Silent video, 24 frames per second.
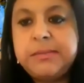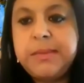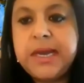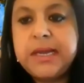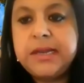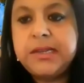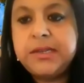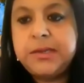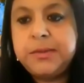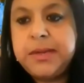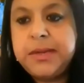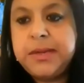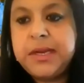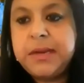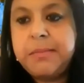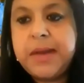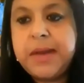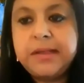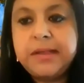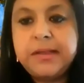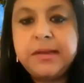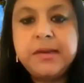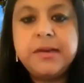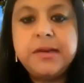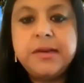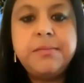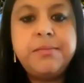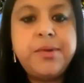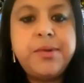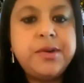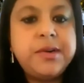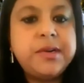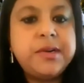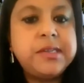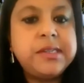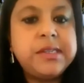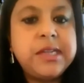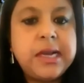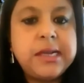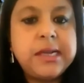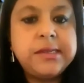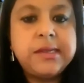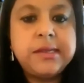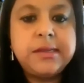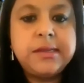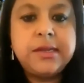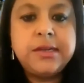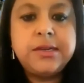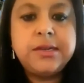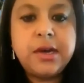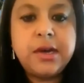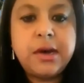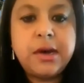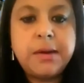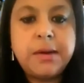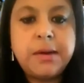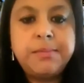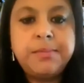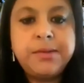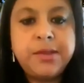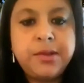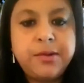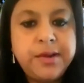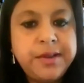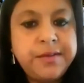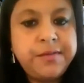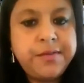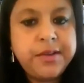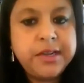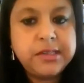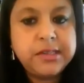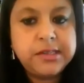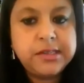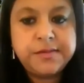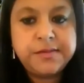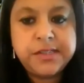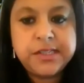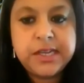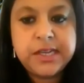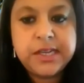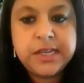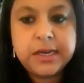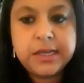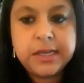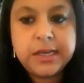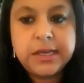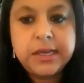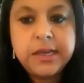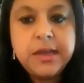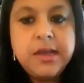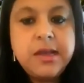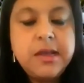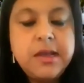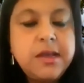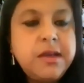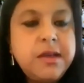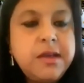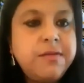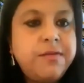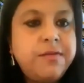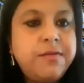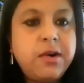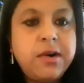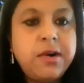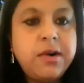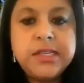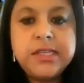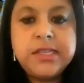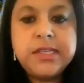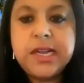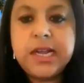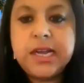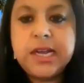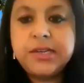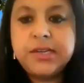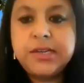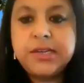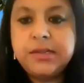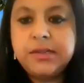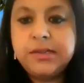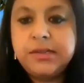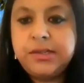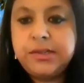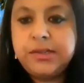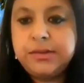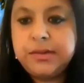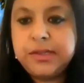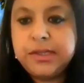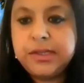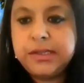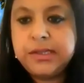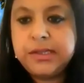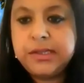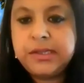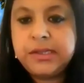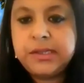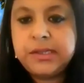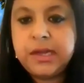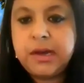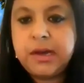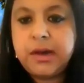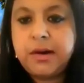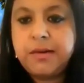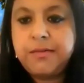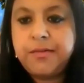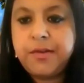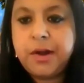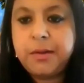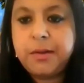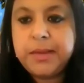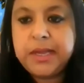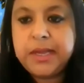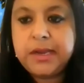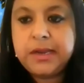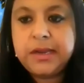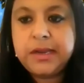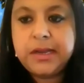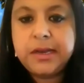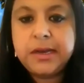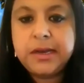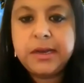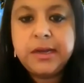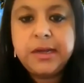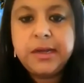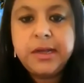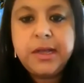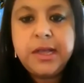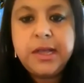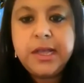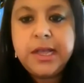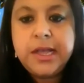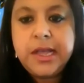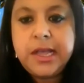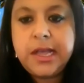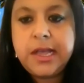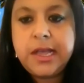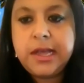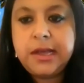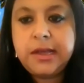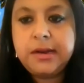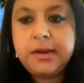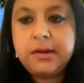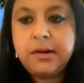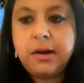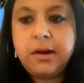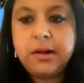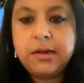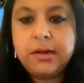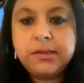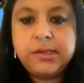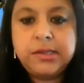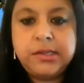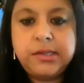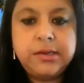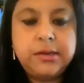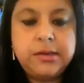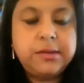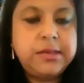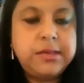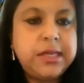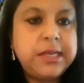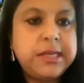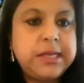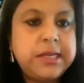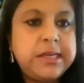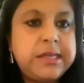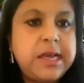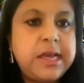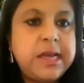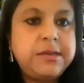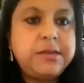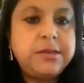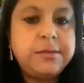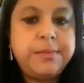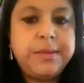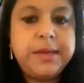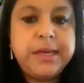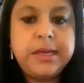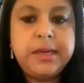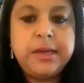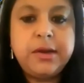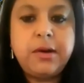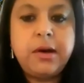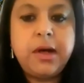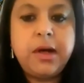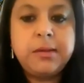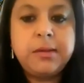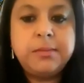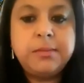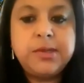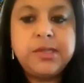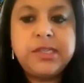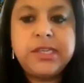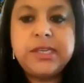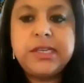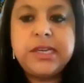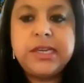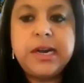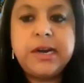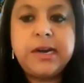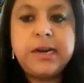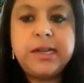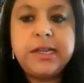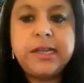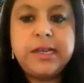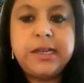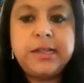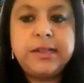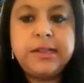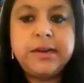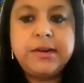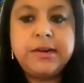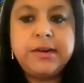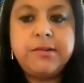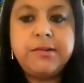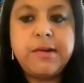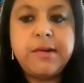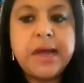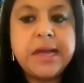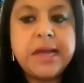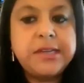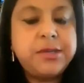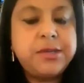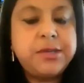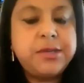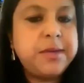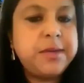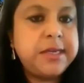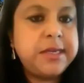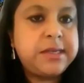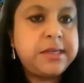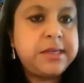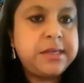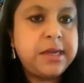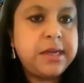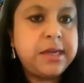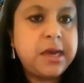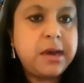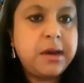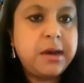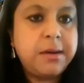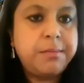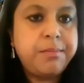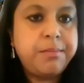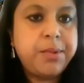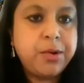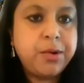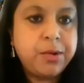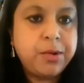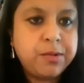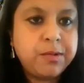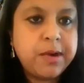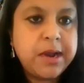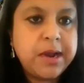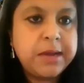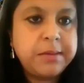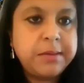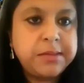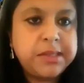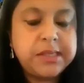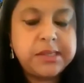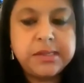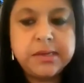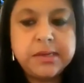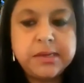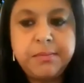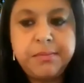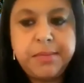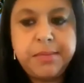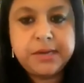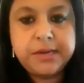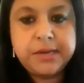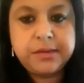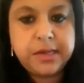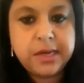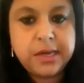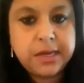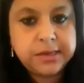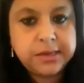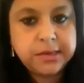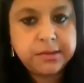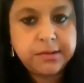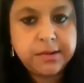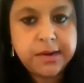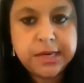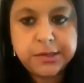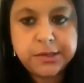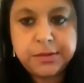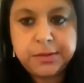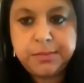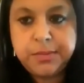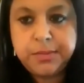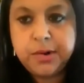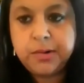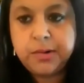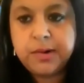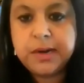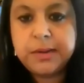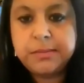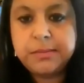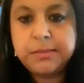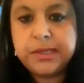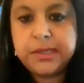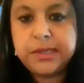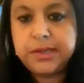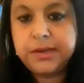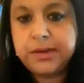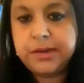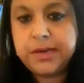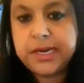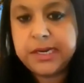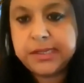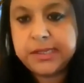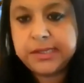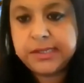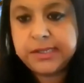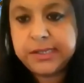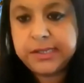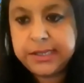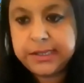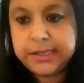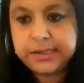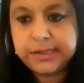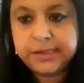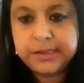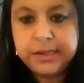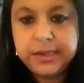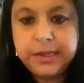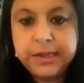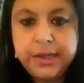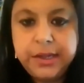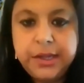management, math, and computer science are the top three fields of study for international students from India. And also, they tend to be almost entirely in the graduate programs as compared to the undergraduate programs in the United States.